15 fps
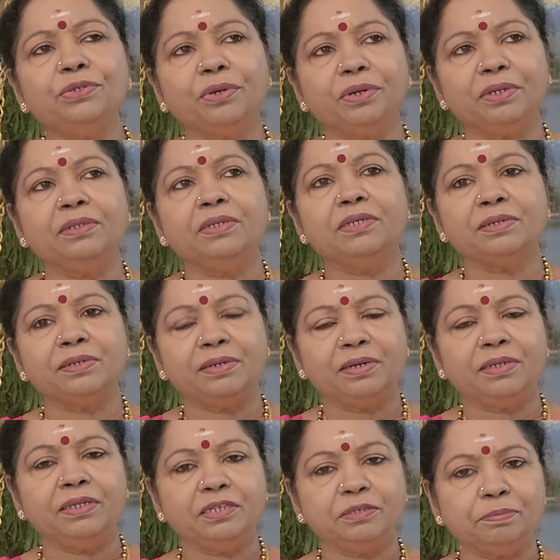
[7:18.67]
you are on
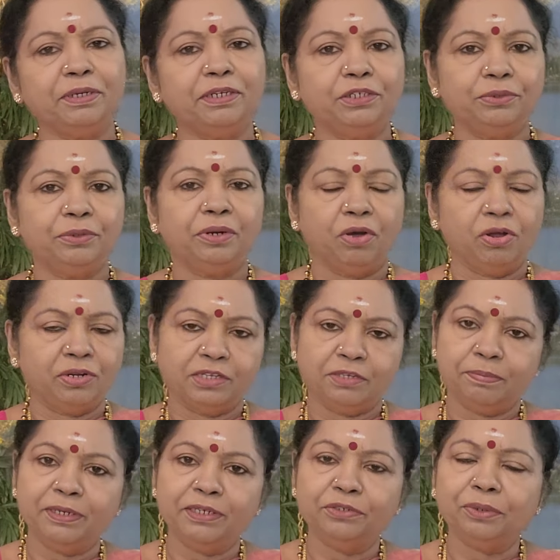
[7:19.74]
the
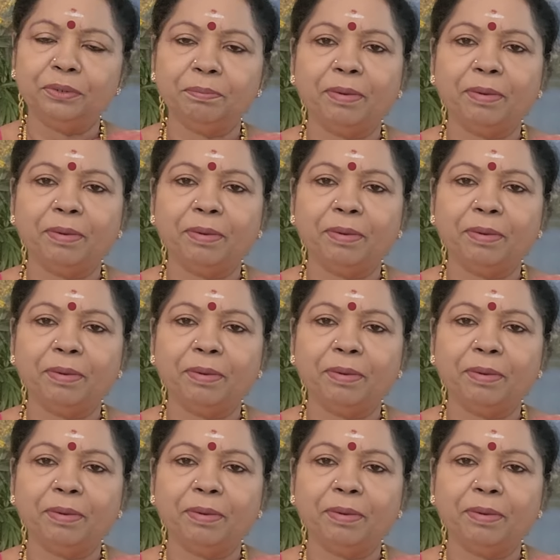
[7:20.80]
spiritual